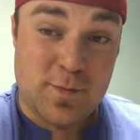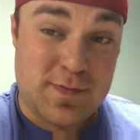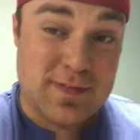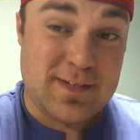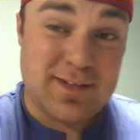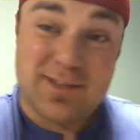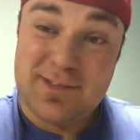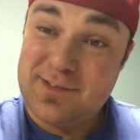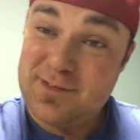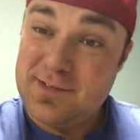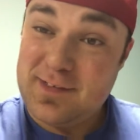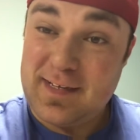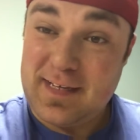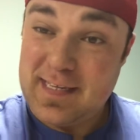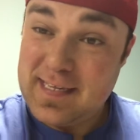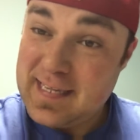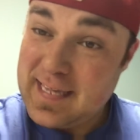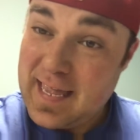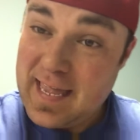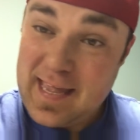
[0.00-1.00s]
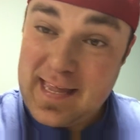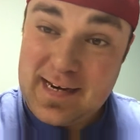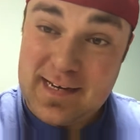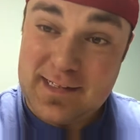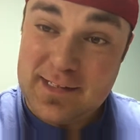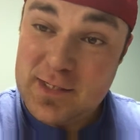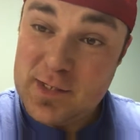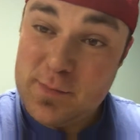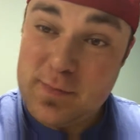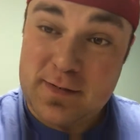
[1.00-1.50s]
I'm still kind
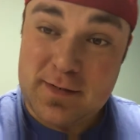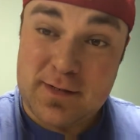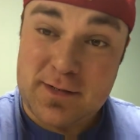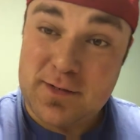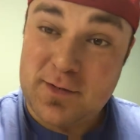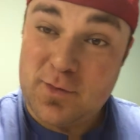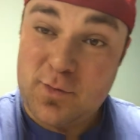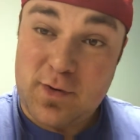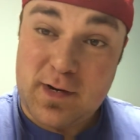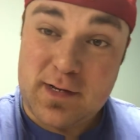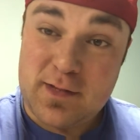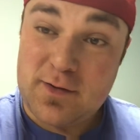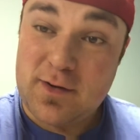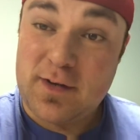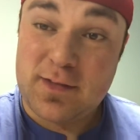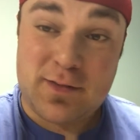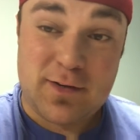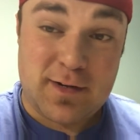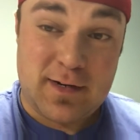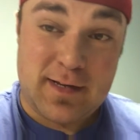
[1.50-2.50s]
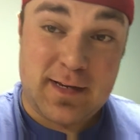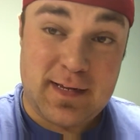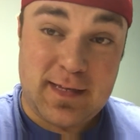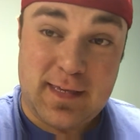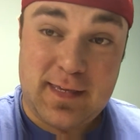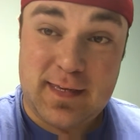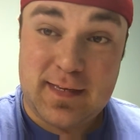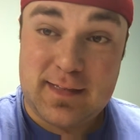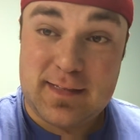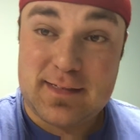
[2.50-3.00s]
of a little bit under the weather. I thought I
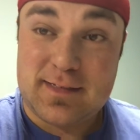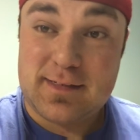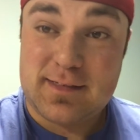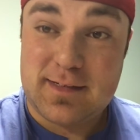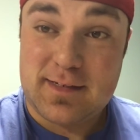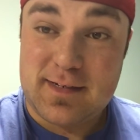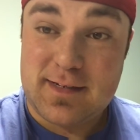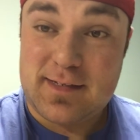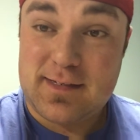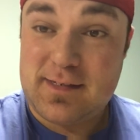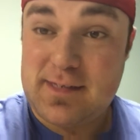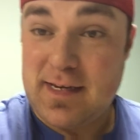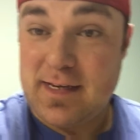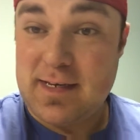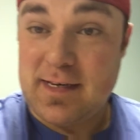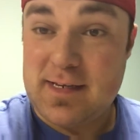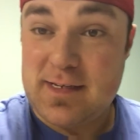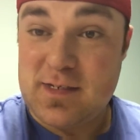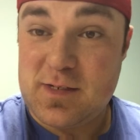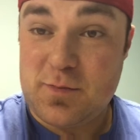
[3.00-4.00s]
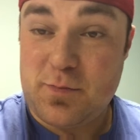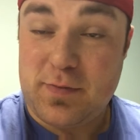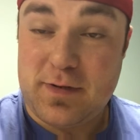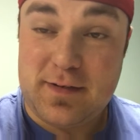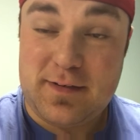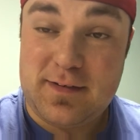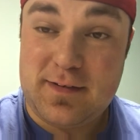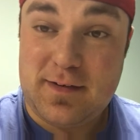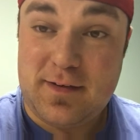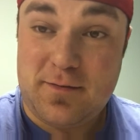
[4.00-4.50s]
had kicked this uh, sickness,
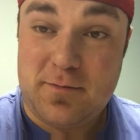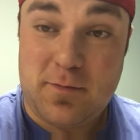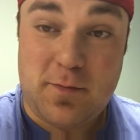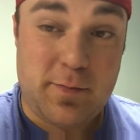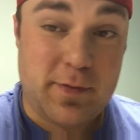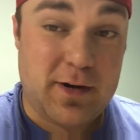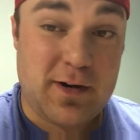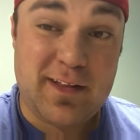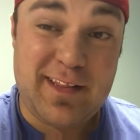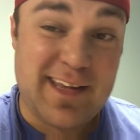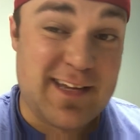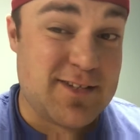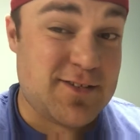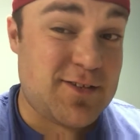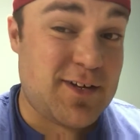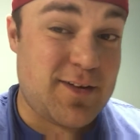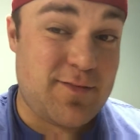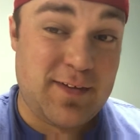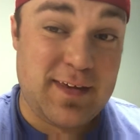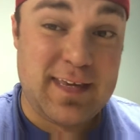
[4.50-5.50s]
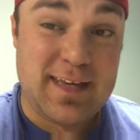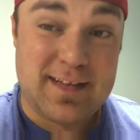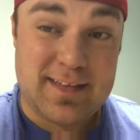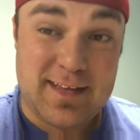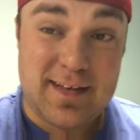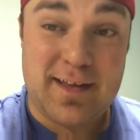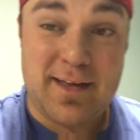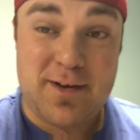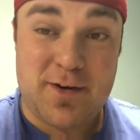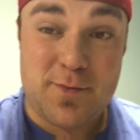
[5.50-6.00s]
but um, apparently I still haven't kicked
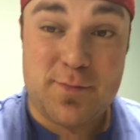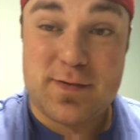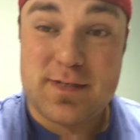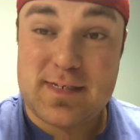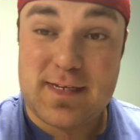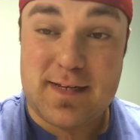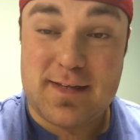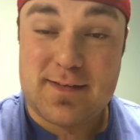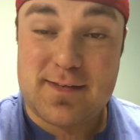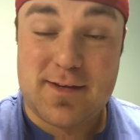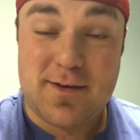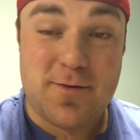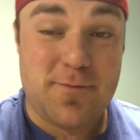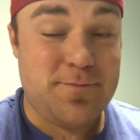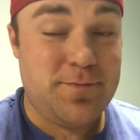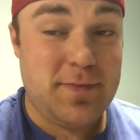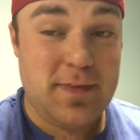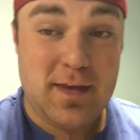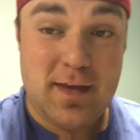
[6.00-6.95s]
it 100%. So